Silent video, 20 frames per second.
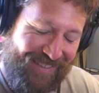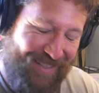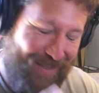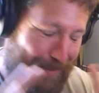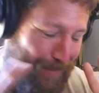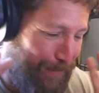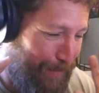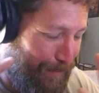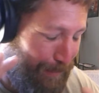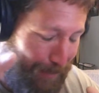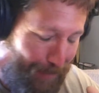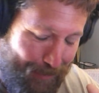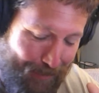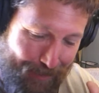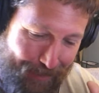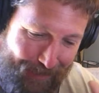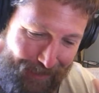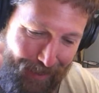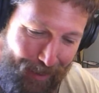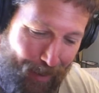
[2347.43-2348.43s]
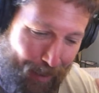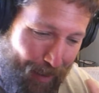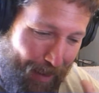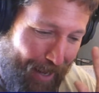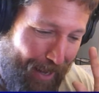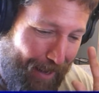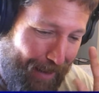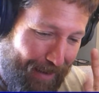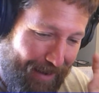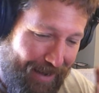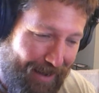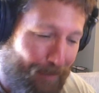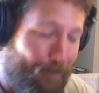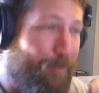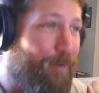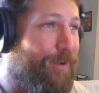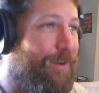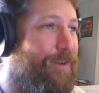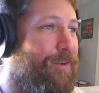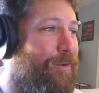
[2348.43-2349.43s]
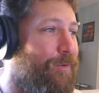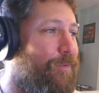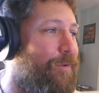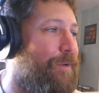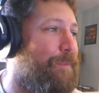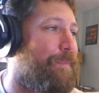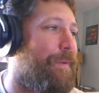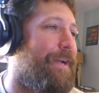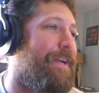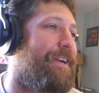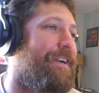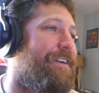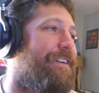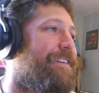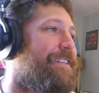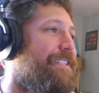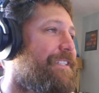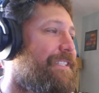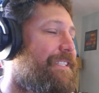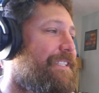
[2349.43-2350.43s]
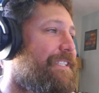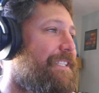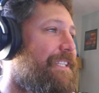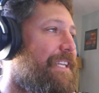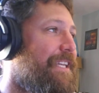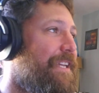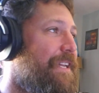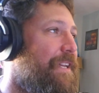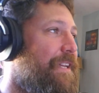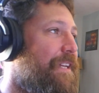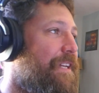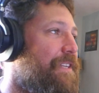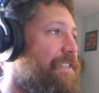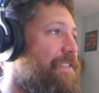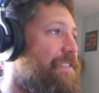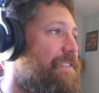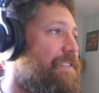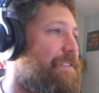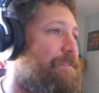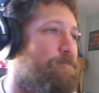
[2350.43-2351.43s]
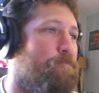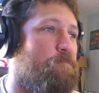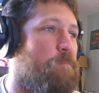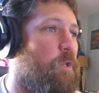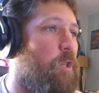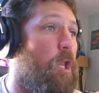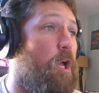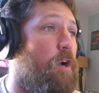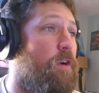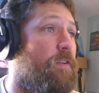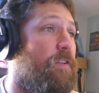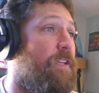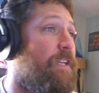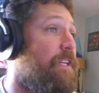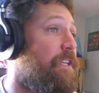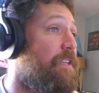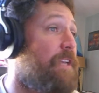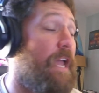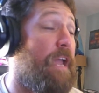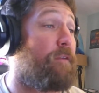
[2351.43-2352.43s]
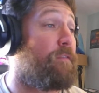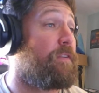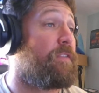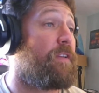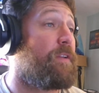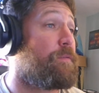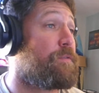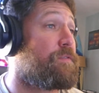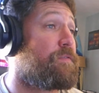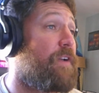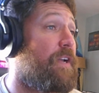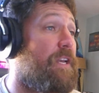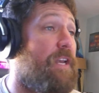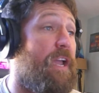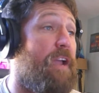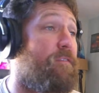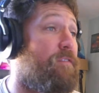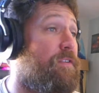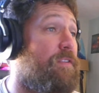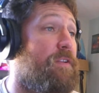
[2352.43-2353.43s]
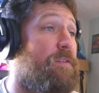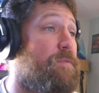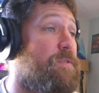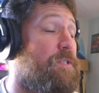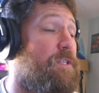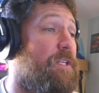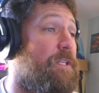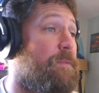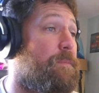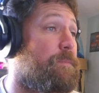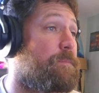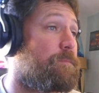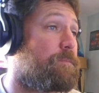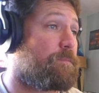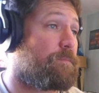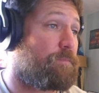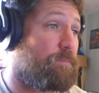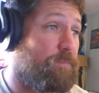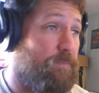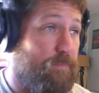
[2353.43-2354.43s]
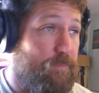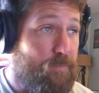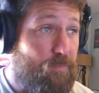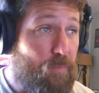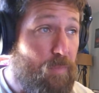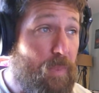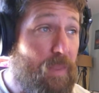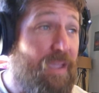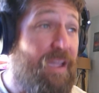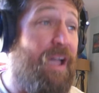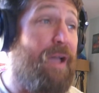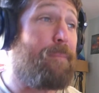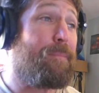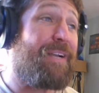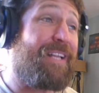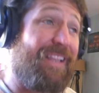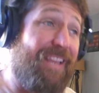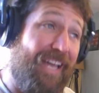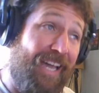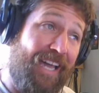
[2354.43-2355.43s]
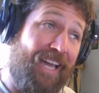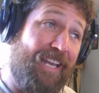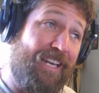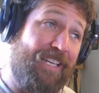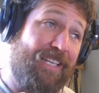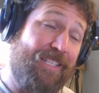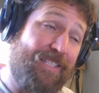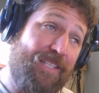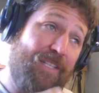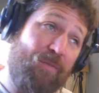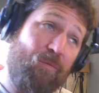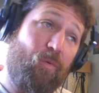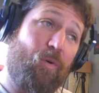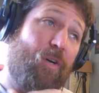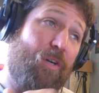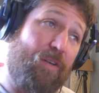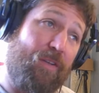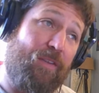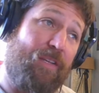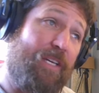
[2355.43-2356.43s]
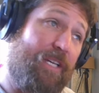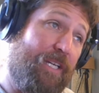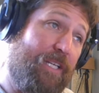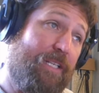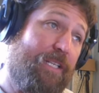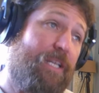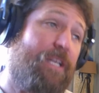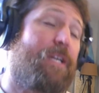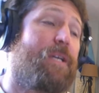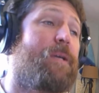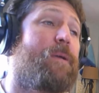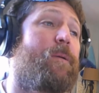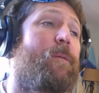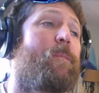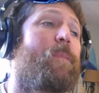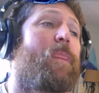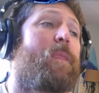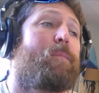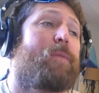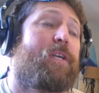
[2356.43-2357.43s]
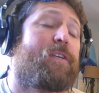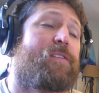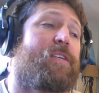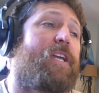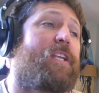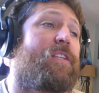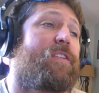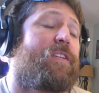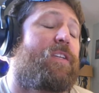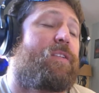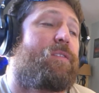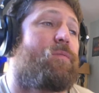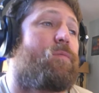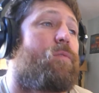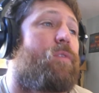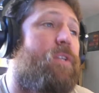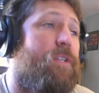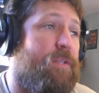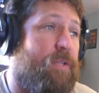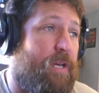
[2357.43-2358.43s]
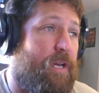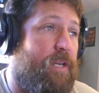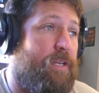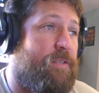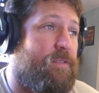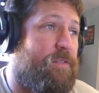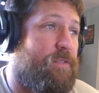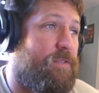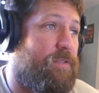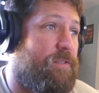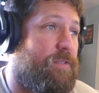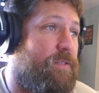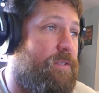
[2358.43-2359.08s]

it pulled. I wanted to rip my hair. It's logged in, everything was fine, everything was good. I'm glad it didn't work then, because I didn't realize